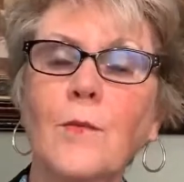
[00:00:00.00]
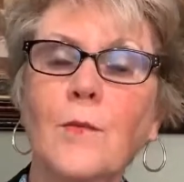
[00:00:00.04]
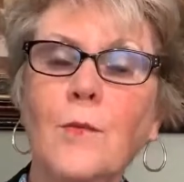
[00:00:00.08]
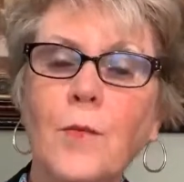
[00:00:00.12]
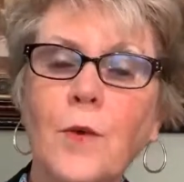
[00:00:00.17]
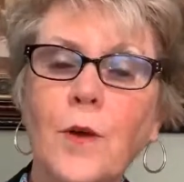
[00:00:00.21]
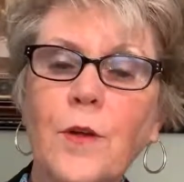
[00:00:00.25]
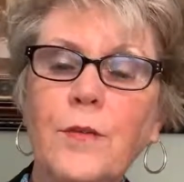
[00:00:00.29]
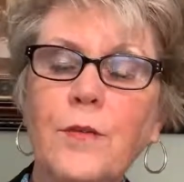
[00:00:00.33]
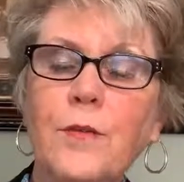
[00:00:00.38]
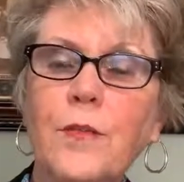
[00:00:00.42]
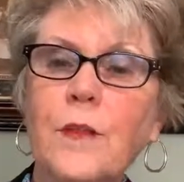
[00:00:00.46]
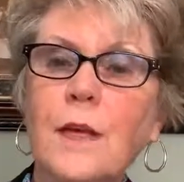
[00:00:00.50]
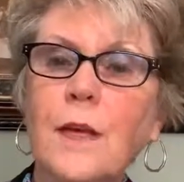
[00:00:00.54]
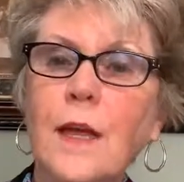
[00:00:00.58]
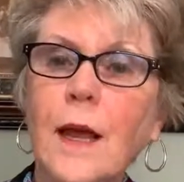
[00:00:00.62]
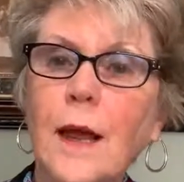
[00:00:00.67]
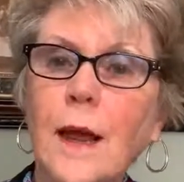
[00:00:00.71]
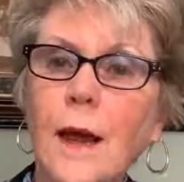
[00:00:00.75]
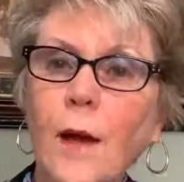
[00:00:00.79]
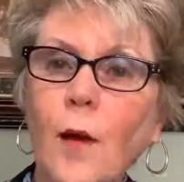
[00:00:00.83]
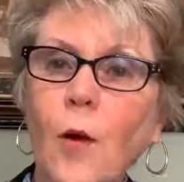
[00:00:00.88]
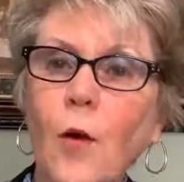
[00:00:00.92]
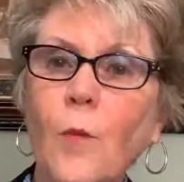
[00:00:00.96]
with the
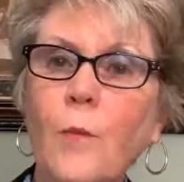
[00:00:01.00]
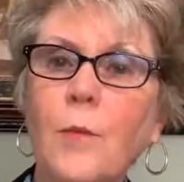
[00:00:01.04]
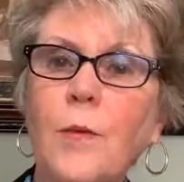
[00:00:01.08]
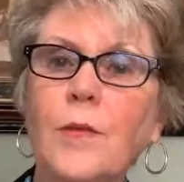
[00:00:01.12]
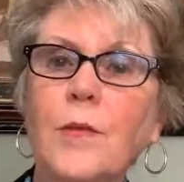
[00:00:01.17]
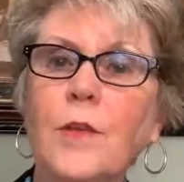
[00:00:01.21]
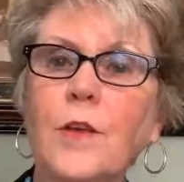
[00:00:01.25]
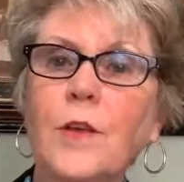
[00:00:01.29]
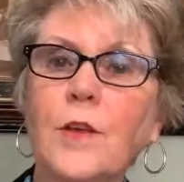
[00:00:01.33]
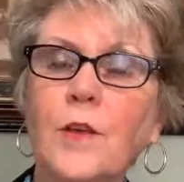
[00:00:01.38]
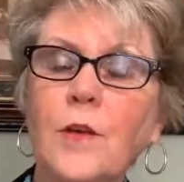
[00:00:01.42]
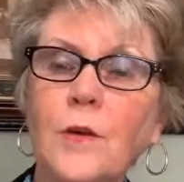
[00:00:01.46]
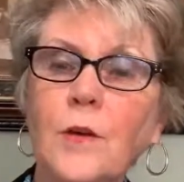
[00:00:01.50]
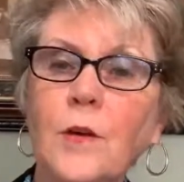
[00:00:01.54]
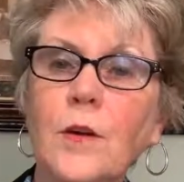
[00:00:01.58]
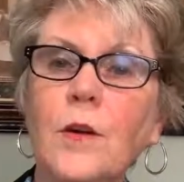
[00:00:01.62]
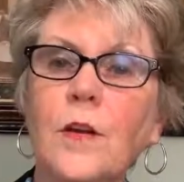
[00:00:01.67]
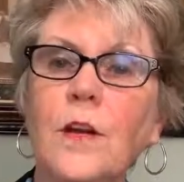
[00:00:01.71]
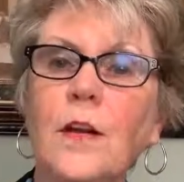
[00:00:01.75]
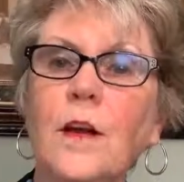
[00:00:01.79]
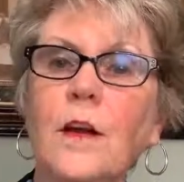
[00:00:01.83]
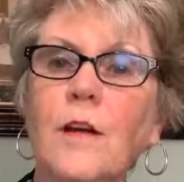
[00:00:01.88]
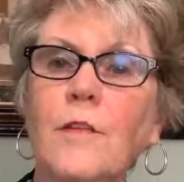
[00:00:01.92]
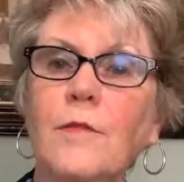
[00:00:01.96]
help and the
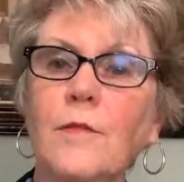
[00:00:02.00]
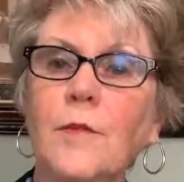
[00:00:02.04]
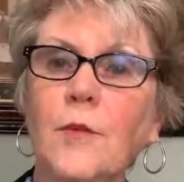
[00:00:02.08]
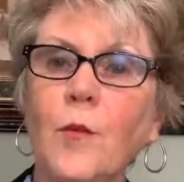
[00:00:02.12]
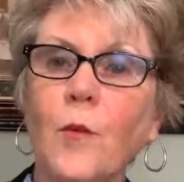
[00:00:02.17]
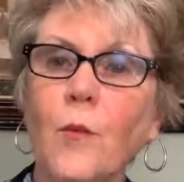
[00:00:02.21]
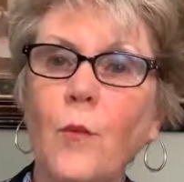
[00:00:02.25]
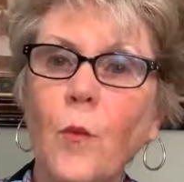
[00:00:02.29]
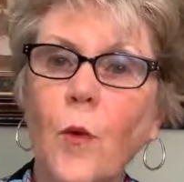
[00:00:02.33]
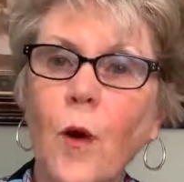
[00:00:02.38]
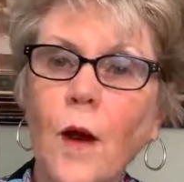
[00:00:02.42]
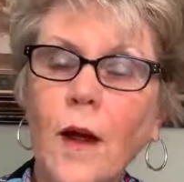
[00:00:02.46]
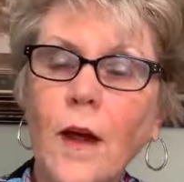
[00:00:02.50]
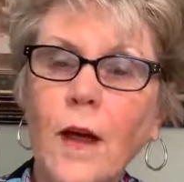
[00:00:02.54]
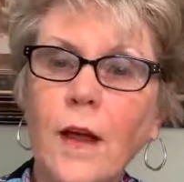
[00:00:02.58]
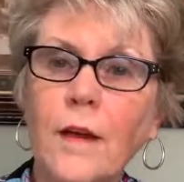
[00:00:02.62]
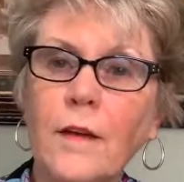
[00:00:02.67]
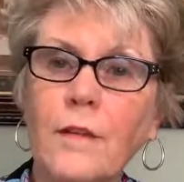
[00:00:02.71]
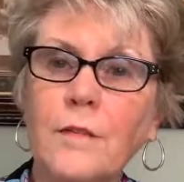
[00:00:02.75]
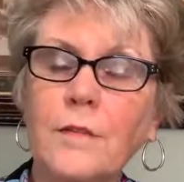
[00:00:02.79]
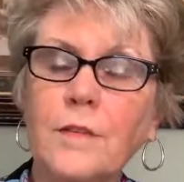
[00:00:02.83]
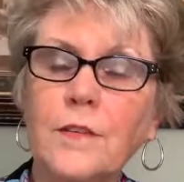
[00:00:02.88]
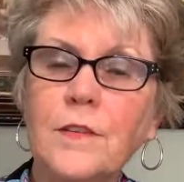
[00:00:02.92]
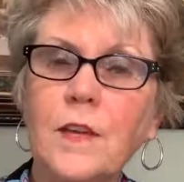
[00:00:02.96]
unity of their
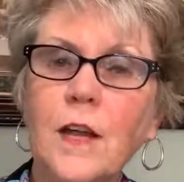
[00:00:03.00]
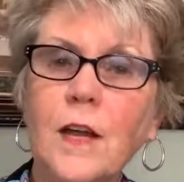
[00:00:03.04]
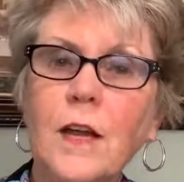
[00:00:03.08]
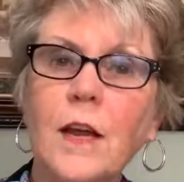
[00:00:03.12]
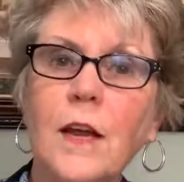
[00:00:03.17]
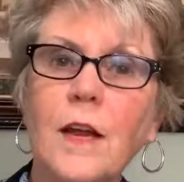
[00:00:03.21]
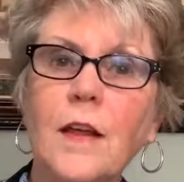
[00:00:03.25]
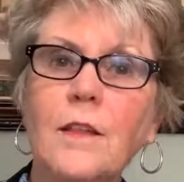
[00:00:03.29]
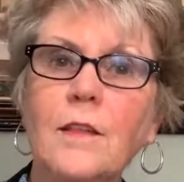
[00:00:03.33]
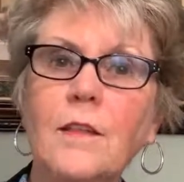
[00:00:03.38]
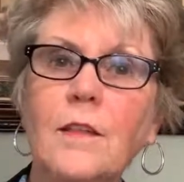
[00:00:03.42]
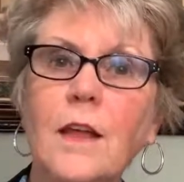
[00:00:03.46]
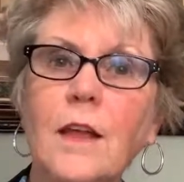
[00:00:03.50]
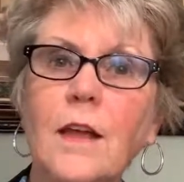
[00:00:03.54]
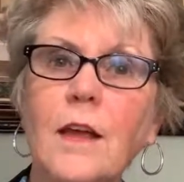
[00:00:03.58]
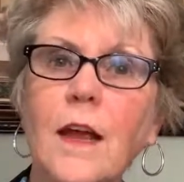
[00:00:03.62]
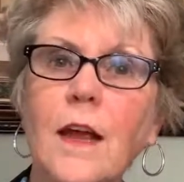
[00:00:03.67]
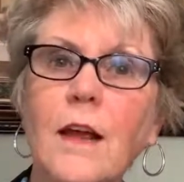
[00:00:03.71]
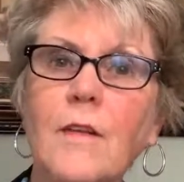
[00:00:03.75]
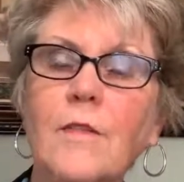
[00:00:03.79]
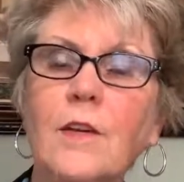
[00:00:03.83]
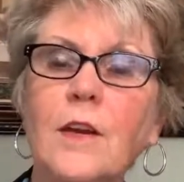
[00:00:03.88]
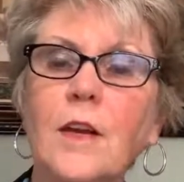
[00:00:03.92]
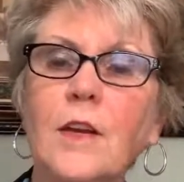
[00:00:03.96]
wives, they
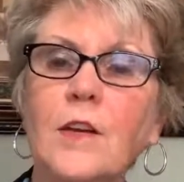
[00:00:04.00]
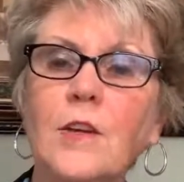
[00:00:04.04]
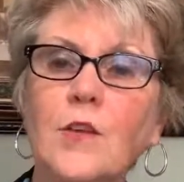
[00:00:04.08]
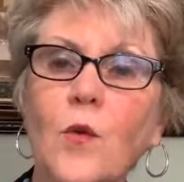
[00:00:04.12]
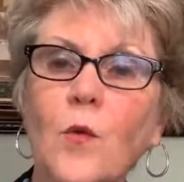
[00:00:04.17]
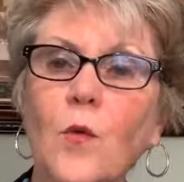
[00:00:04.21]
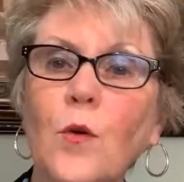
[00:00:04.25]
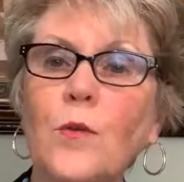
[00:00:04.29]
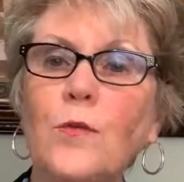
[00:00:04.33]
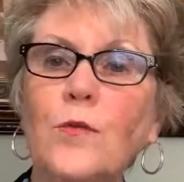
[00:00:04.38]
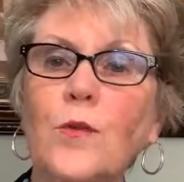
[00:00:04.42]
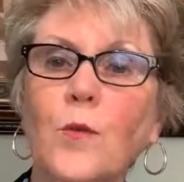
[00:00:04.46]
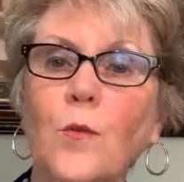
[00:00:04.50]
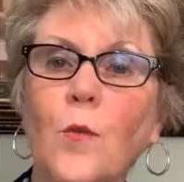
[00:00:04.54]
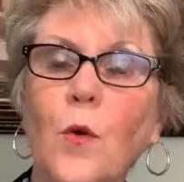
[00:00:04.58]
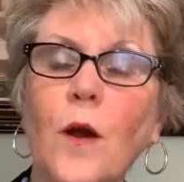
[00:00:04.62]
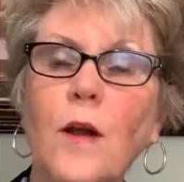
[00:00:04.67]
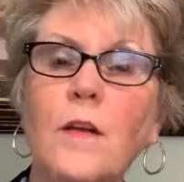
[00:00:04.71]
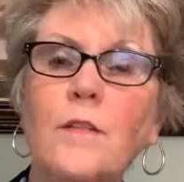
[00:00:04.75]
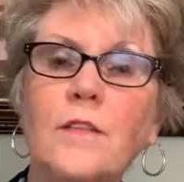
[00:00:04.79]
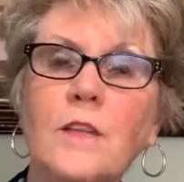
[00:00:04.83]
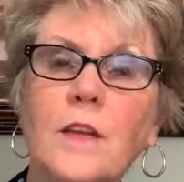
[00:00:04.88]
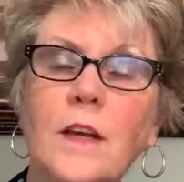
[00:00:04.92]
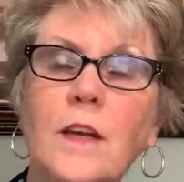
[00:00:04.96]
haven't ignored their
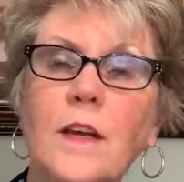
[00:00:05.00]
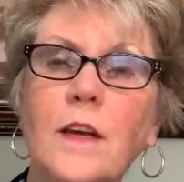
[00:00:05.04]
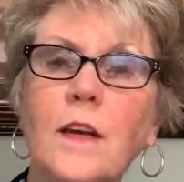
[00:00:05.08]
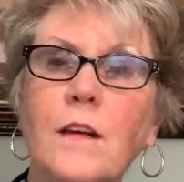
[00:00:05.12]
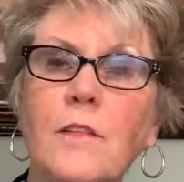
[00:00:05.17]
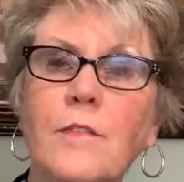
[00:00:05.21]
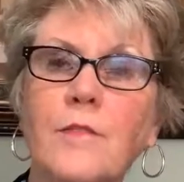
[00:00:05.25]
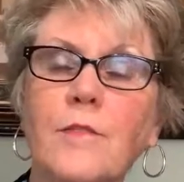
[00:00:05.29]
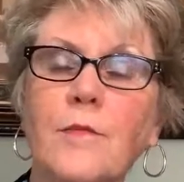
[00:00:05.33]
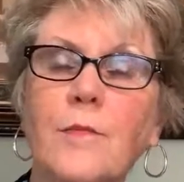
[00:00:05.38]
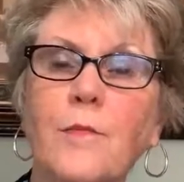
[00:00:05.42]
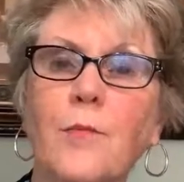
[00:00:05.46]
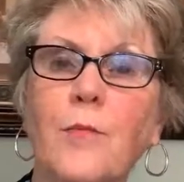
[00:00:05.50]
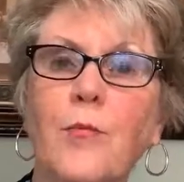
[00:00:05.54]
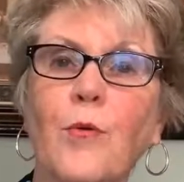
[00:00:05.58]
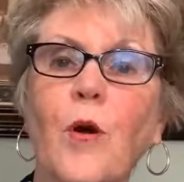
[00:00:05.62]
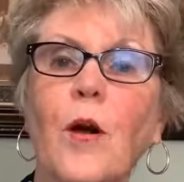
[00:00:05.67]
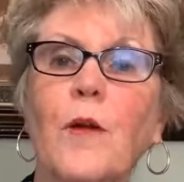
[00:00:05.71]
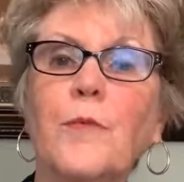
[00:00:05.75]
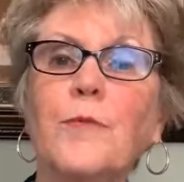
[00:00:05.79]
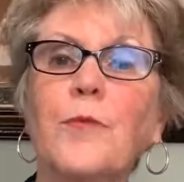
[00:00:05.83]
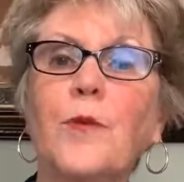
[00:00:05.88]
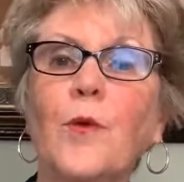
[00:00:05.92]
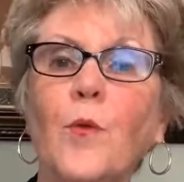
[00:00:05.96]
wives. They have
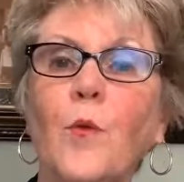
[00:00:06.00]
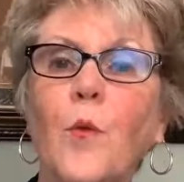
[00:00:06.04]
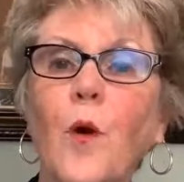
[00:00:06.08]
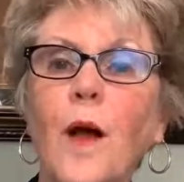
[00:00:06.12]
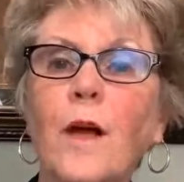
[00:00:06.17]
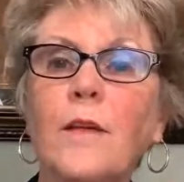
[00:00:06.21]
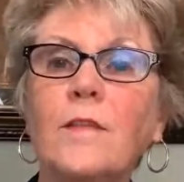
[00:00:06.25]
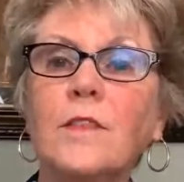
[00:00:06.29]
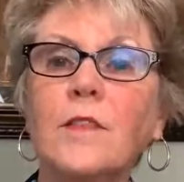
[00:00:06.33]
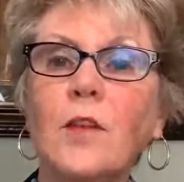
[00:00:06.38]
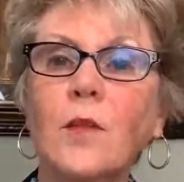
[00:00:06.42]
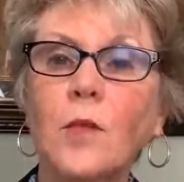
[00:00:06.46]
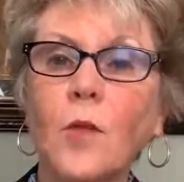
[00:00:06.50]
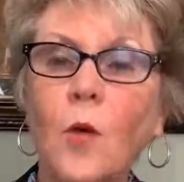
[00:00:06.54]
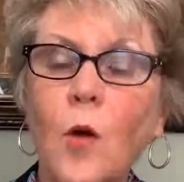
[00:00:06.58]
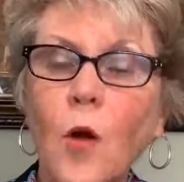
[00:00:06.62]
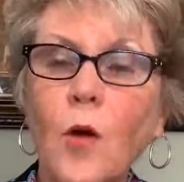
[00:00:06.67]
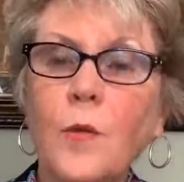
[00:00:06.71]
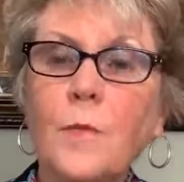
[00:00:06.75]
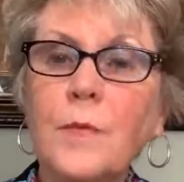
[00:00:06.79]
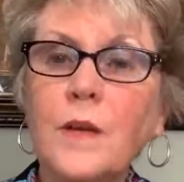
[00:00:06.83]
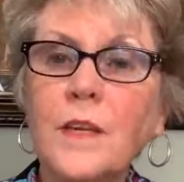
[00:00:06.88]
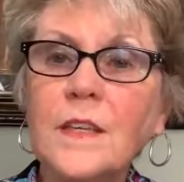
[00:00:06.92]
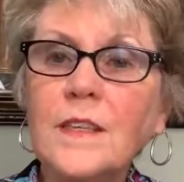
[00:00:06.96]
brought their wives
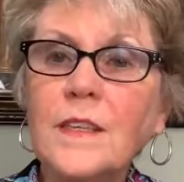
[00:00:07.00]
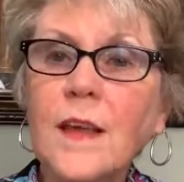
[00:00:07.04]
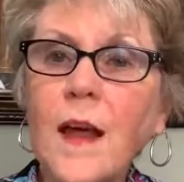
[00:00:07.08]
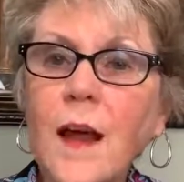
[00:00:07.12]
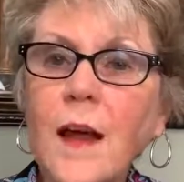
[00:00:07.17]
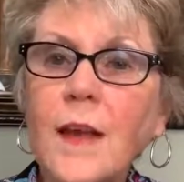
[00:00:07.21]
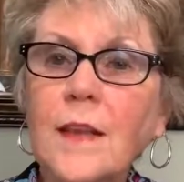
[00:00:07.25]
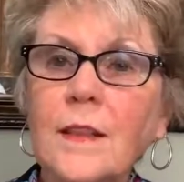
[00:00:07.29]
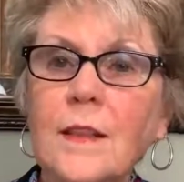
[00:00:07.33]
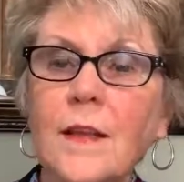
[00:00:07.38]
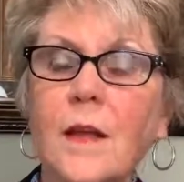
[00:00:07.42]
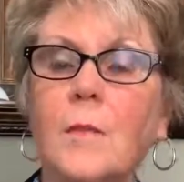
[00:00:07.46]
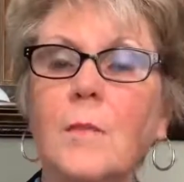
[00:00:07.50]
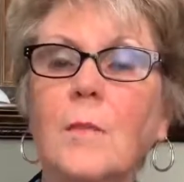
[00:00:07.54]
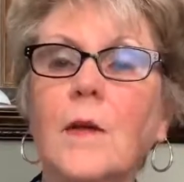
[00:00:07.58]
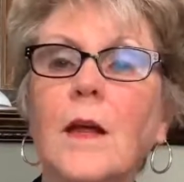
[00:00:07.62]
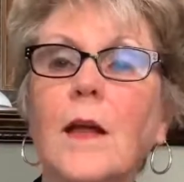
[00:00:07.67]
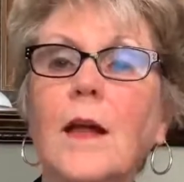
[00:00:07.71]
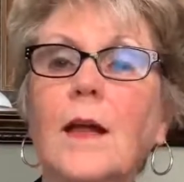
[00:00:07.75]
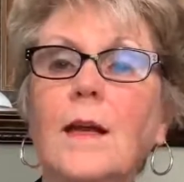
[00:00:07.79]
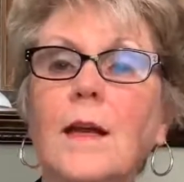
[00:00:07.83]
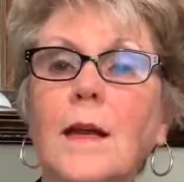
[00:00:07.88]
along beside them.